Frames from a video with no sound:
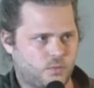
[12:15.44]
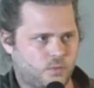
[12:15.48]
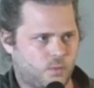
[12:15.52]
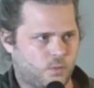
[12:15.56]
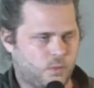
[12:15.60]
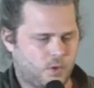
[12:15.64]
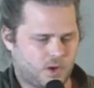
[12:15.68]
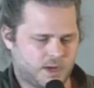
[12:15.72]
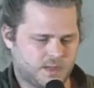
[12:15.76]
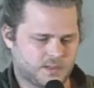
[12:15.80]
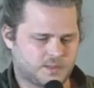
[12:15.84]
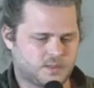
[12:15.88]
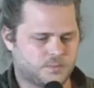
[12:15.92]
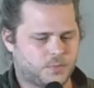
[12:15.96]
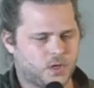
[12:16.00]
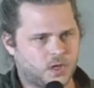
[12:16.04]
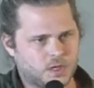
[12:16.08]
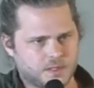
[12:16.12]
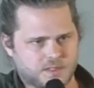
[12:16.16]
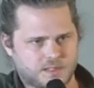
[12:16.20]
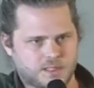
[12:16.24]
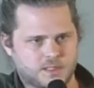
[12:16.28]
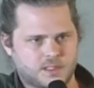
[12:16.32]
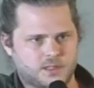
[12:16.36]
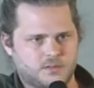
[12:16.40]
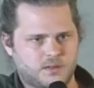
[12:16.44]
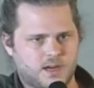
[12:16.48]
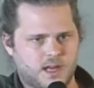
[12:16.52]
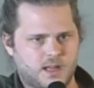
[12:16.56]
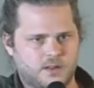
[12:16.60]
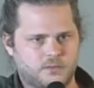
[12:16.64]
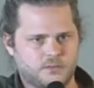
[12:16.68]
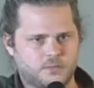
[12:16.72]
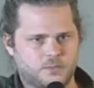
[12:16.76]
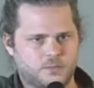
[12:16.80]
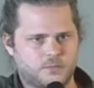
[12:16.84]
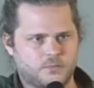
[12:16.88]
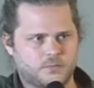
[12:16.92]
what is the politics
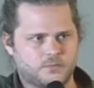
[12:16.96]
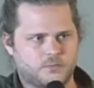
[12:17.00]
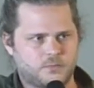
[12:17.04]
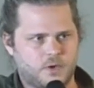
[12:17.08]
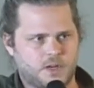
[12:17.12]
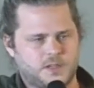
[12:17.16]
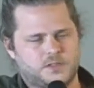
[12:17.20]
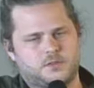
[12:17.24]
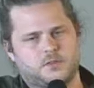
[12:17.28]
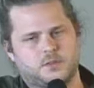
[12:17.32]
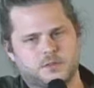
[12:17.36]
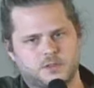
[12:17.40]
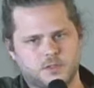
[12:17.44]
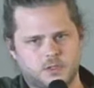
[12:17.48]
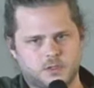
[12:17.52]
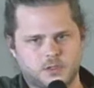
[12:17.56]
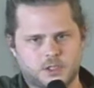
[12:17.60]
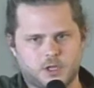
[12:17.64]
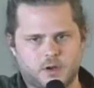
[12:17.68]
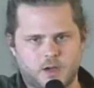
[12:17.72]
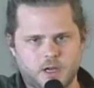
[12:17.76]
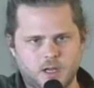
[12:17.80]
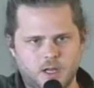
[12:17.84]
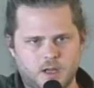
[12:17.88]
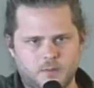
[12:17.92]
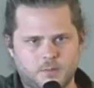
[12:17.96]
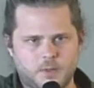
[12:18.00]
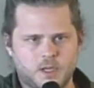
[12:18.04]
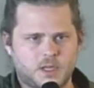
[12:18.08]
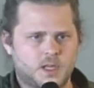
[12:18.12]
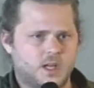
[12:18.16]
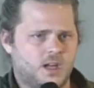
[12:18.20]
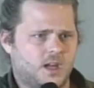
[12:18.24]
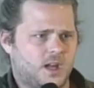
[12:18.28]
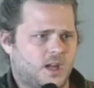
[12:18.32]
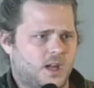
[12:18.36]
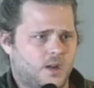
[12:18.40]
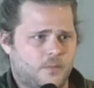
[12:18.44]
around restaurants not showing up?
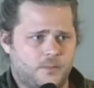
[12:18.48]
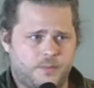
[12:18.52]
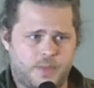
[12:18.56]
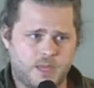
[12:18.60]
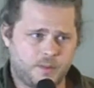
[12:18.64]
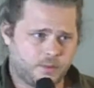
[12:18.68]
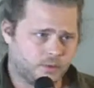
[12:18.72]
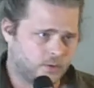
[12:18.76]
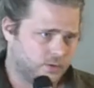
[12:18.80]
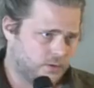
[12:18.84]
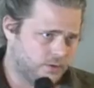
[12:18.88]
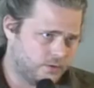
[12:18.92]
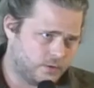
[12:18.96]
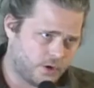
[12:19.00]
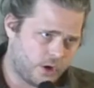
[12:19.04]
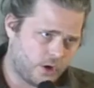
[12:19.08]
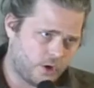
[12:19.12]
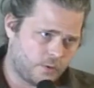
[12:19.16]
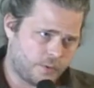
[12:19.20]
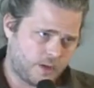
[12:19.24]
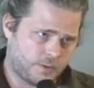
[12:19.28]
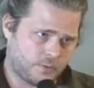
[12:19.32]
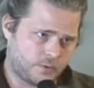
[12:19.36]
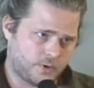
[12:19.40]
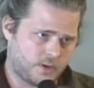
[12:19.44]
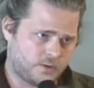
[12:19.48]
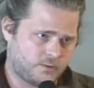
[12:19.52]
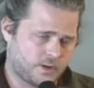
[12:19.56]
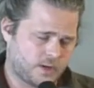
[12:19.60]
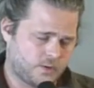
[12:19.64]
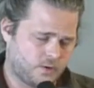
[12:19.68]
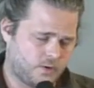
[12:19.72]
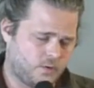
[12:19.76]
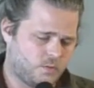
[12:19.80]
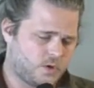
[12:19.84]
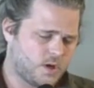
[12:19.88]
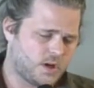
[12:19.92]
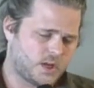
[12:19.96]
People who know people
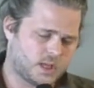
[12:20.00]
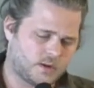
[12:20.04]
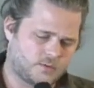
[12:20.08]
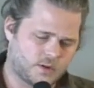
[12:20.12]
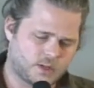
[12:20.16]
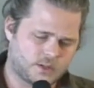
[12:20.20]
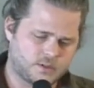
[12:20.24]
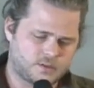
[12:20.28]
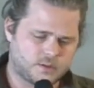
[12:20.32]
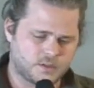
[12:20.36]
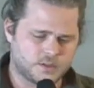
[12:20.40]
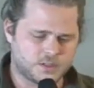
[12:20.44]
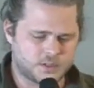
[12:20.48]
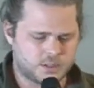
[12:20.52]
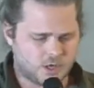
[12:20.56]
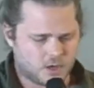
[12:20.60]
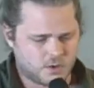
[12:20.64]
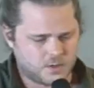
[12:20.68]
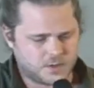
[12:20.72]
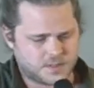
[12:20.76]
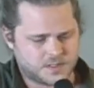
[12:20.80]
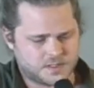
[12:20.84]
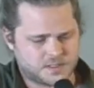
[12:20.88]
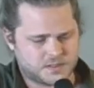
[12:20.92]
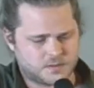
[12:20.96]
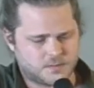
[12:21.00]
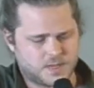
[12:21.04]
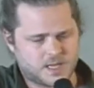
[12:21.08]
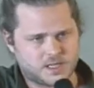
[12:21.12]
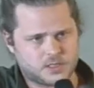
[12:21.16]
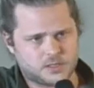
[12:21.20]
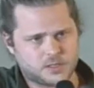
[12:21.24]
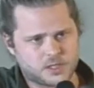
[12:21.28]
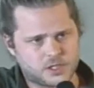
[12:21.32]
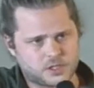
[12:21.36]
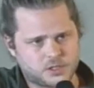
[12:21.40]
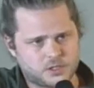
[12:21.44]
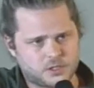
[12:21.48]
who work in restaurants know this is a
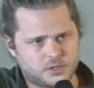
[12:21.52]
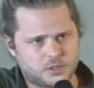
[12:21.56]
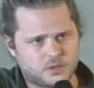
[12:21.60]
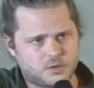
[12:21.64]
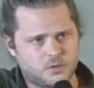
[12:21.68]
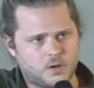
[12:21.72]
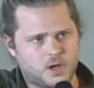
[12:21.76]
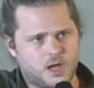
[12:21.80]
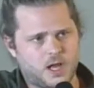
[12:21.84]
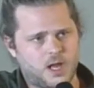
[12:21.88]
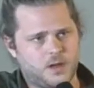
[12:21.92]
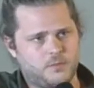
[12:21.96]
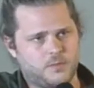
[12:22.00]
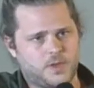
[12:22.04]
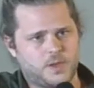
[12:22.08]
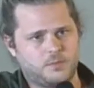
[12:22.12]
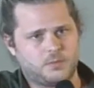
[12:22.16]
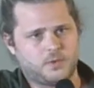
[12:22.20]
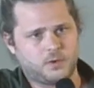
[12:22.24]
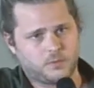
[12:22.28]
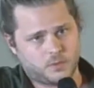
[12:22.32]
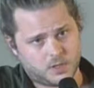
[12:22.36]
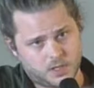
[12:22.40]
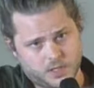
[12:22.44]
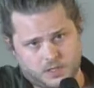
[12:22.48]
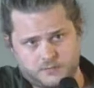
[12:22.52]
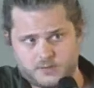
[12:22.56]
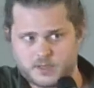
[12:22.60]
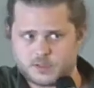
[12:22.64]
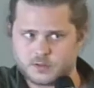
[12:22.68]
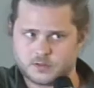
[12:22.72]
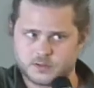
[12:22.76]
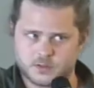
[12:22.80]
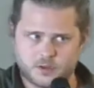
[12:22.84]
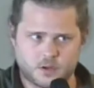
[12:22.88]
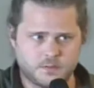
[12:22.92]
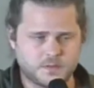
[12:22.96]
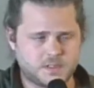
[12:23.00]
major issue. People who work in
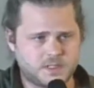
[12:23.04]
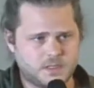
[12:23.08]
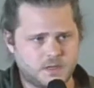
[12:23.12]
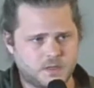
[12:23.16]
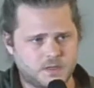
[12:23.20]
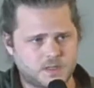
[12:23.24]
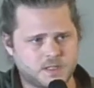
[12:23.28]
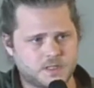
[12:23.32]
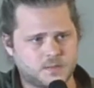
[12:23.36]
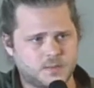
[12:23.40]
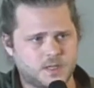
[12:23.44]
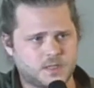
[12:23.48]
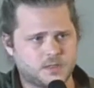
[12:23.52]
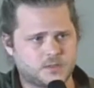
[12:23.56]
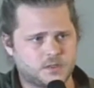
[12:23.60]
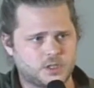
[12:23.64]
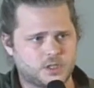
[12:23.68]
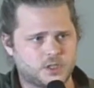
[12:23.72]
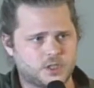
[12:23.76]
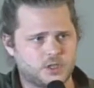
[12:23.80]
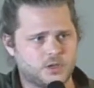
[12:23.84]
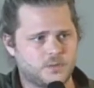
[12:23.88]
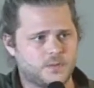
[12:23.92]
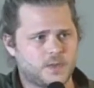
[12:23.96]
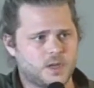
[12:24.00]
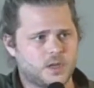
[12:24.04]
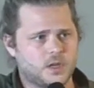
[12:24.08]
restaurants obviously know this is a major issue.